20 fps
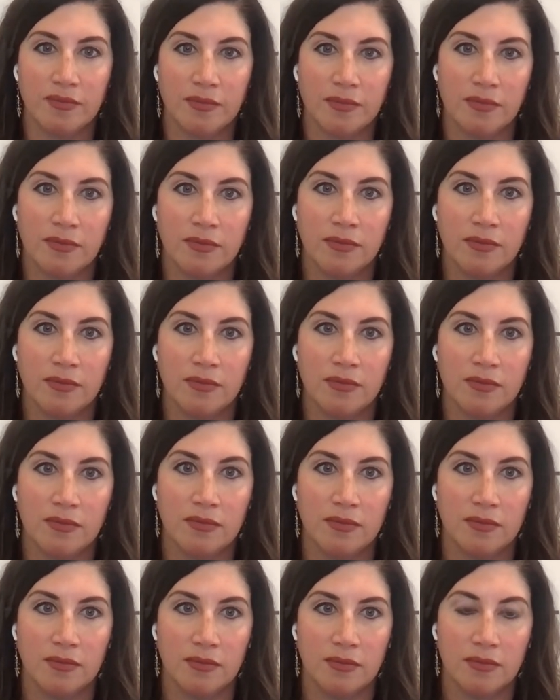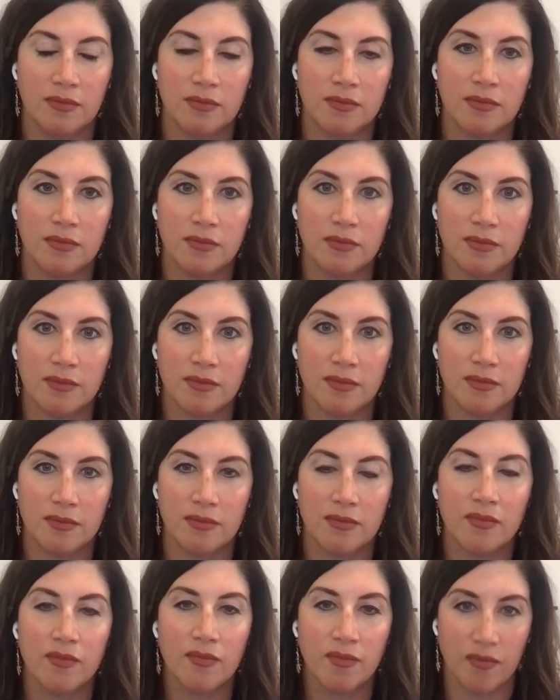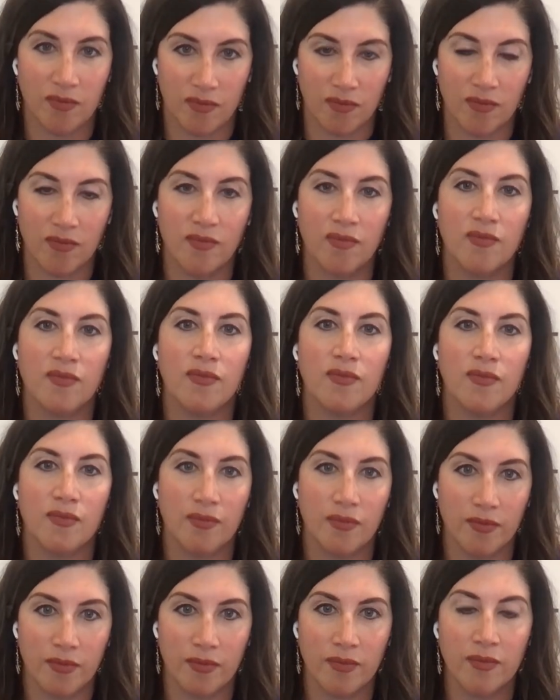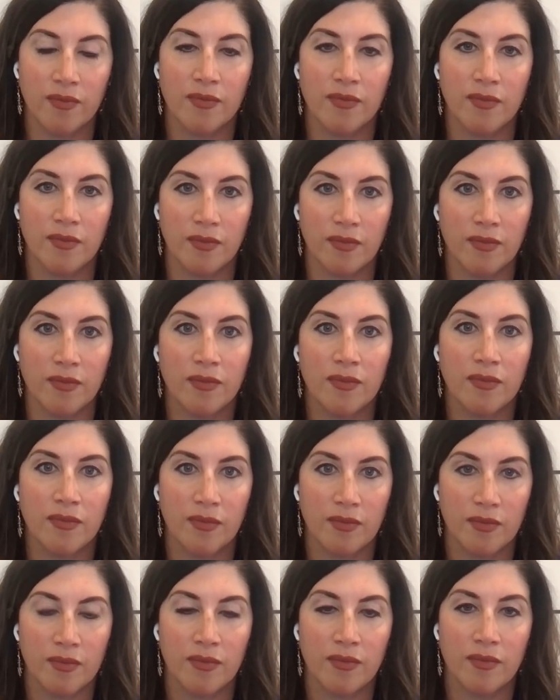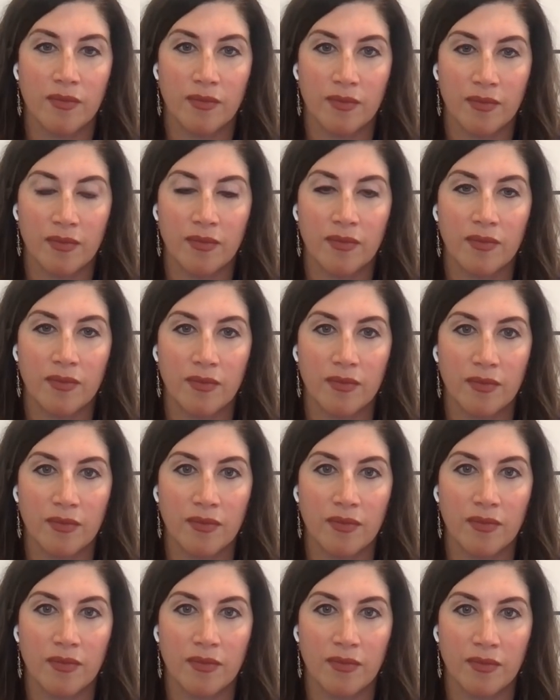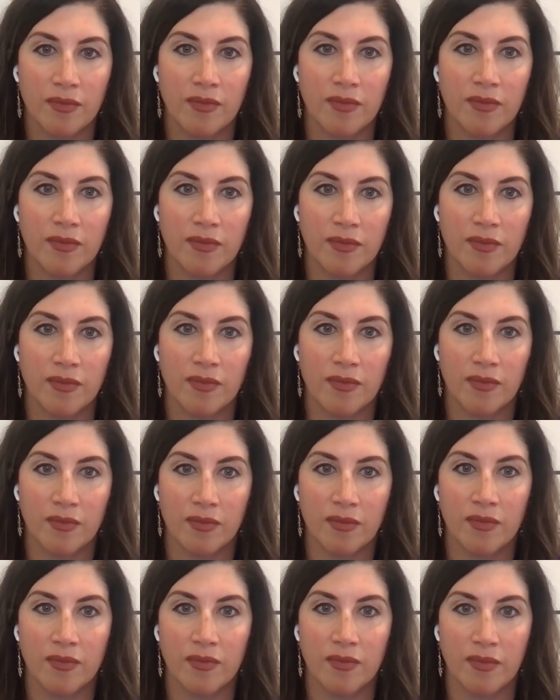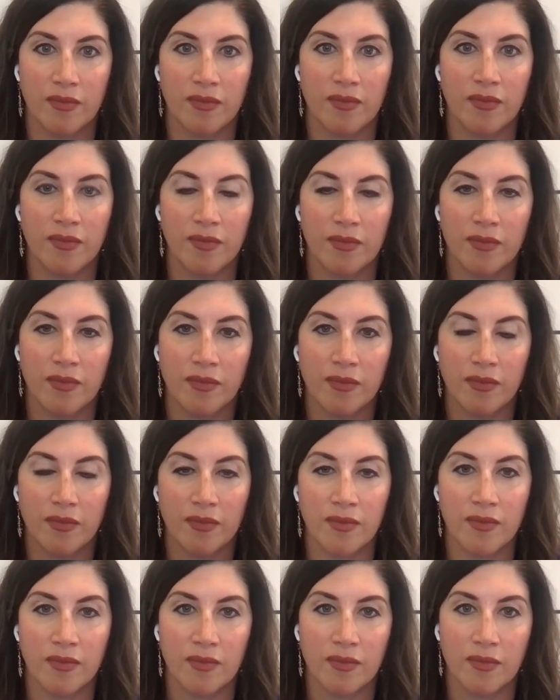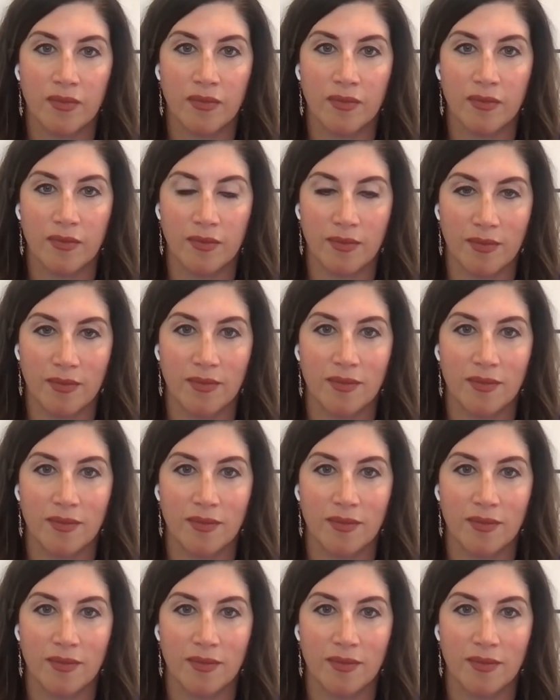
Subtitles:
[no speech]